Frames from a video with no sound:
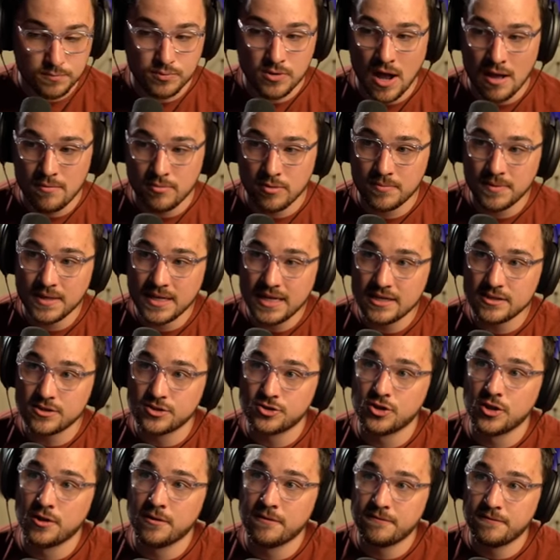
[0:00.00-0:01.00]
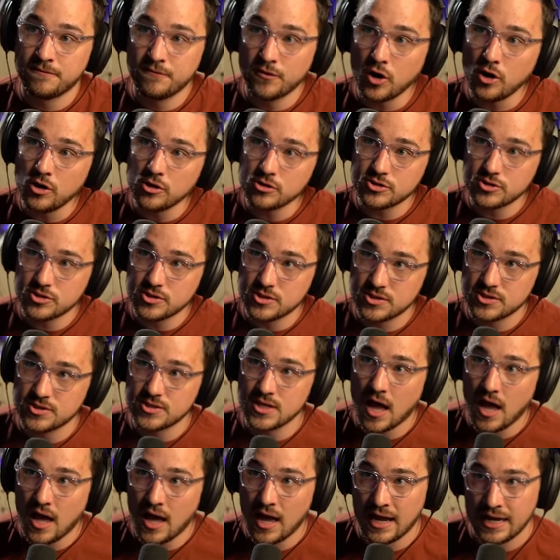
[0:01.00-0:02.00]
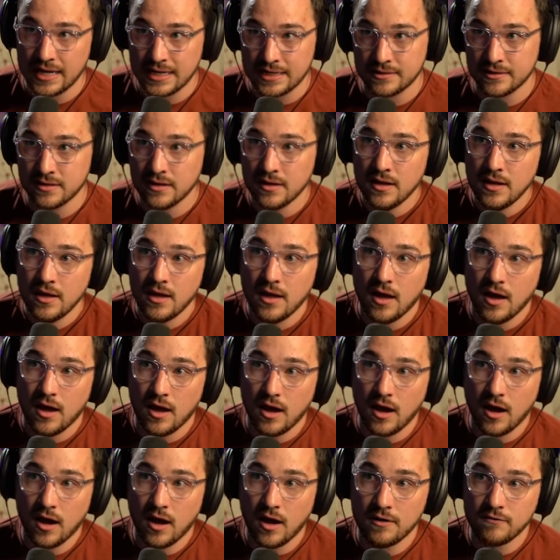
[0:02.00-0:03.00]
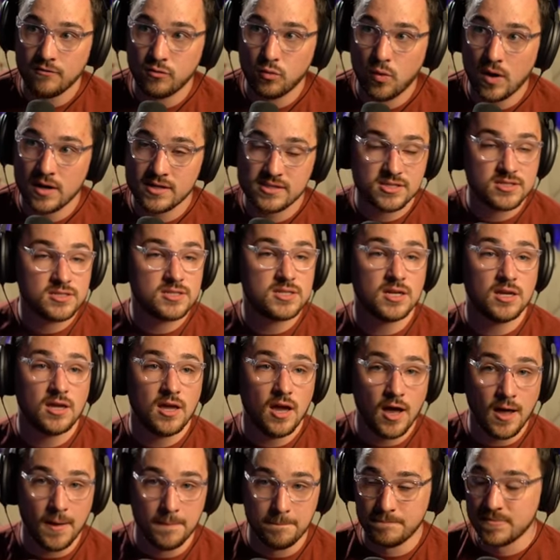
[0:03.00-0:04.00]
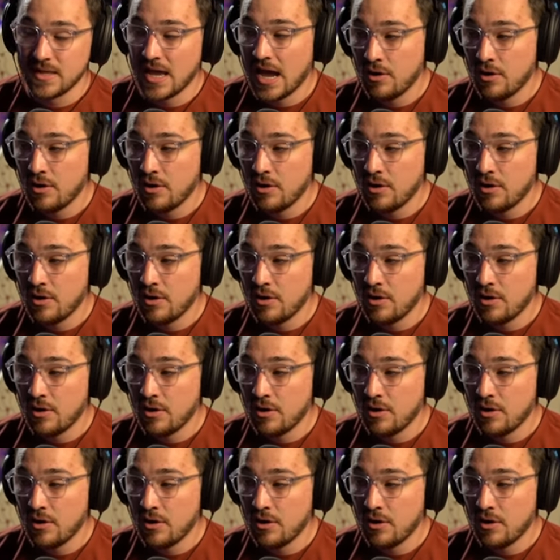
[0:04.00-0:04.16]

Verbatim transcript: probably is the first sign of what's to come.